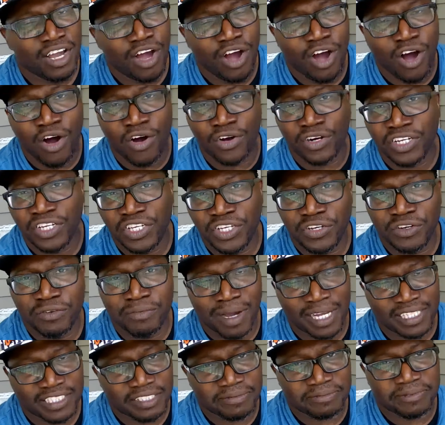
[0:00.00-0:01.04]
All of you,
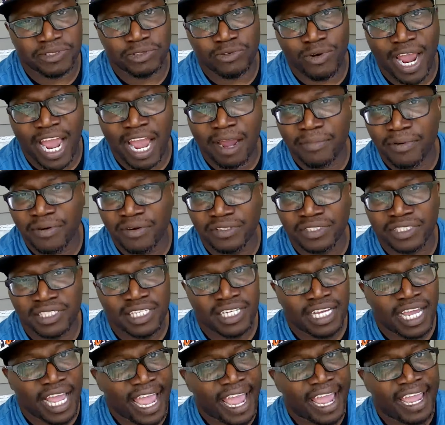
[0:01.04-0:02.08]
my subscribers,
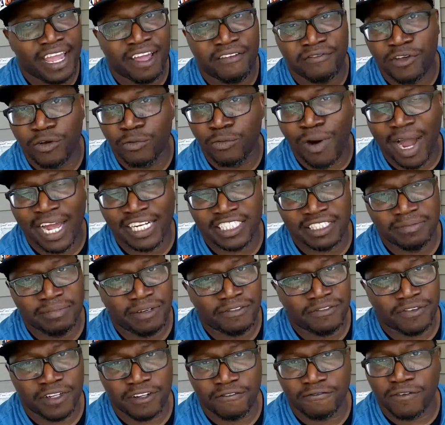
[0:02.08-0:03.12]
hey, if you're watching me
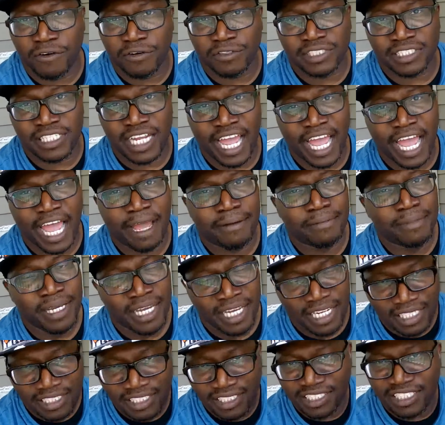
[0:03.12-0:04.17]
for the first time,
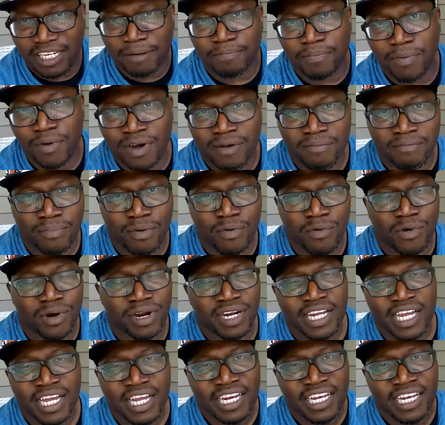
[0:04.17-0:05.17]
jump on board.